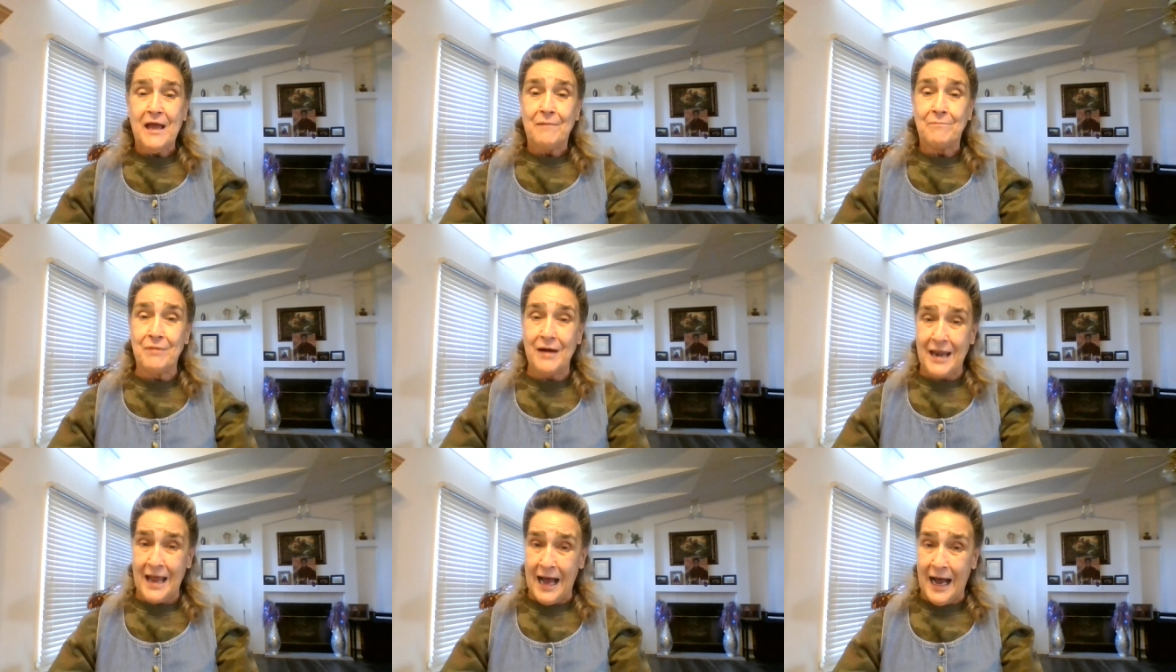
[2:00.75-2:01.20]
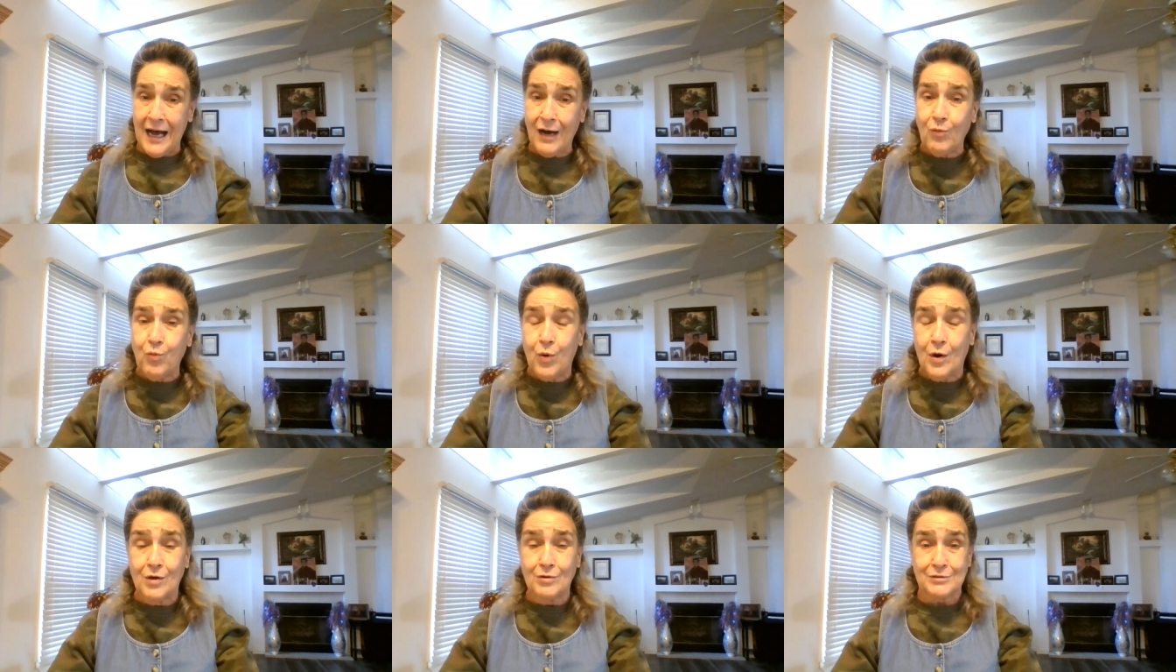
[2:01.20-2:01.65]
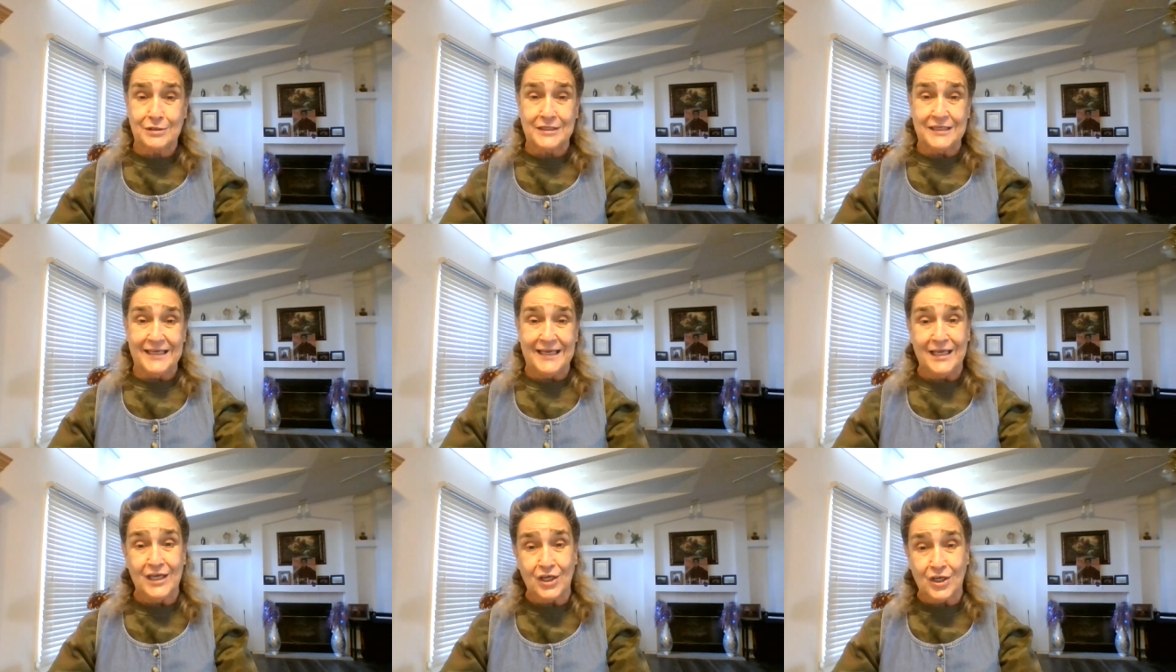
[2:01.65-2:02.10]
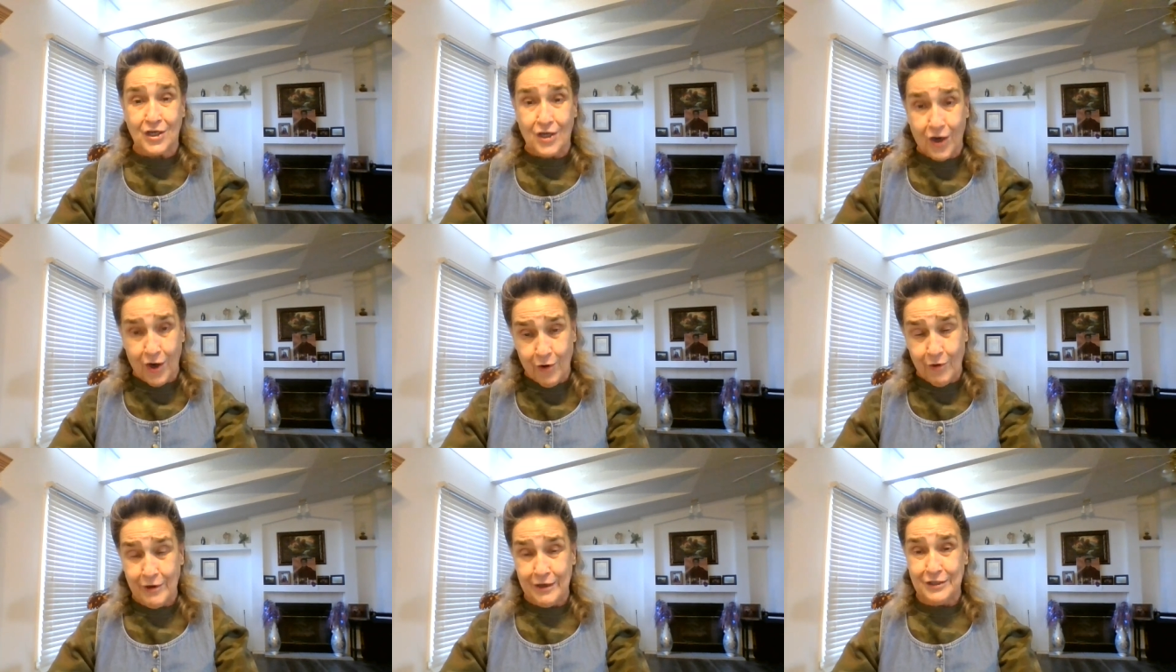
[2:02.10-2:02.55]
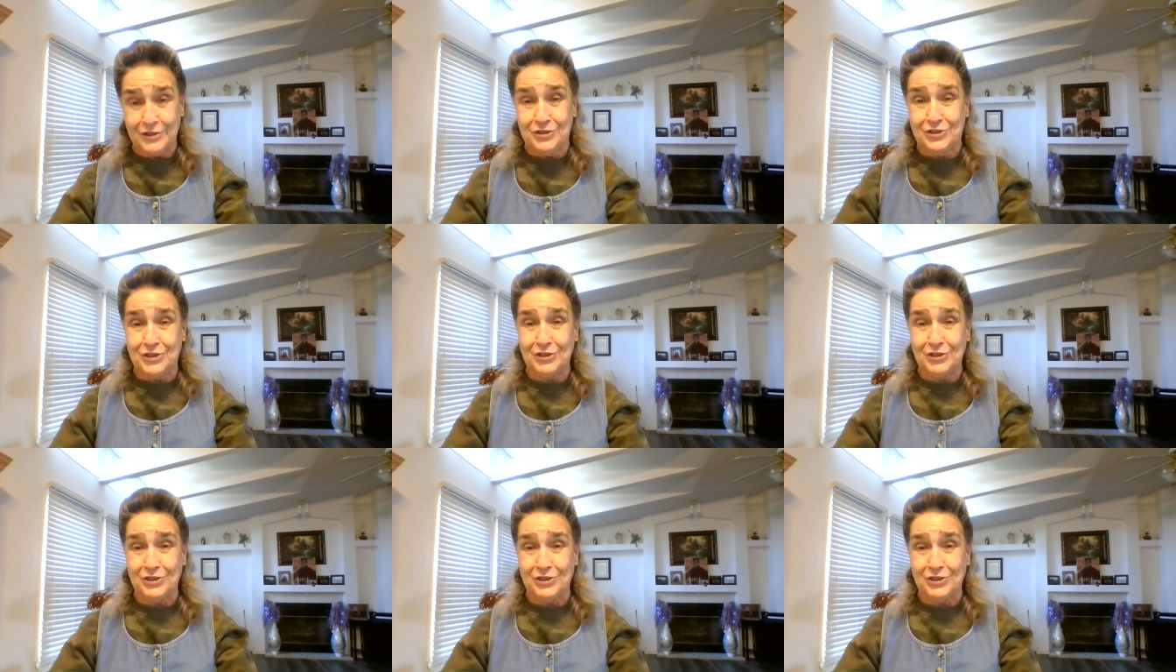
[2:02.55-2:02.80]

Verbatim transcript: But I want to encourage